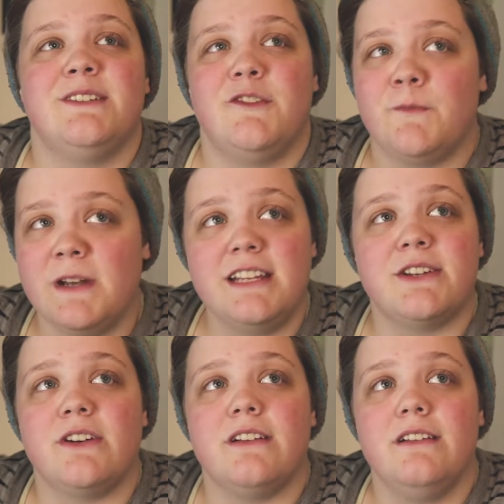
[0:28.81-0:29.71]
of
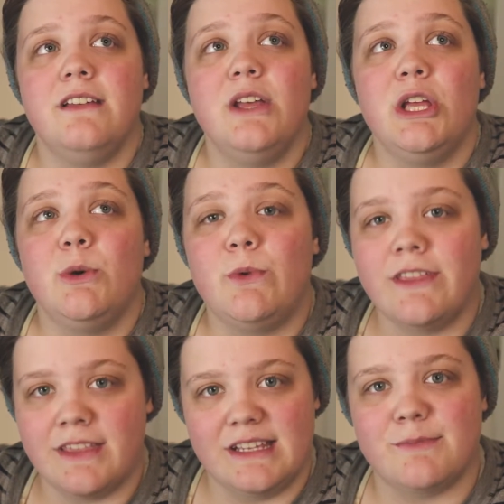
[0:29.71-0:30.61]
Minnesota
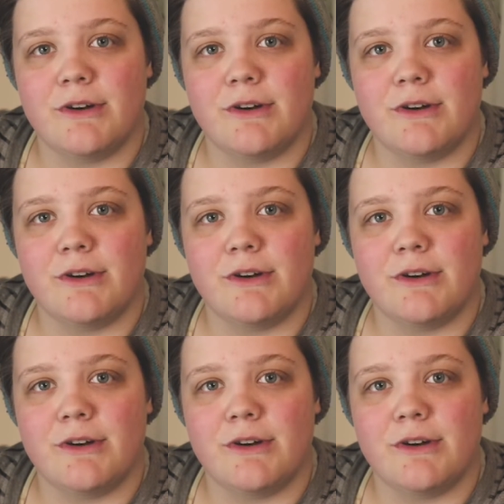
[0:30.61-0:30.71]
with this